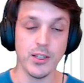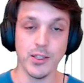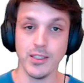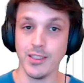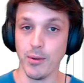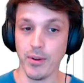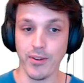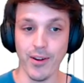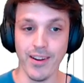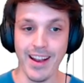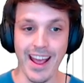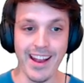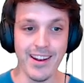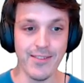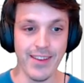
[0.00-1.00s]
So we've got an
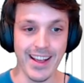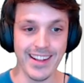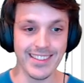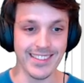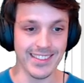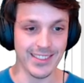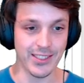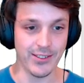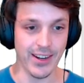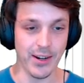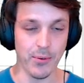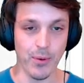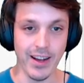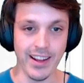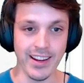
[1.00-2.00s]
end of answer straight
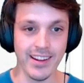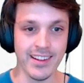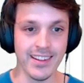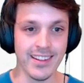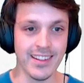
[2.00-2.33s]
away.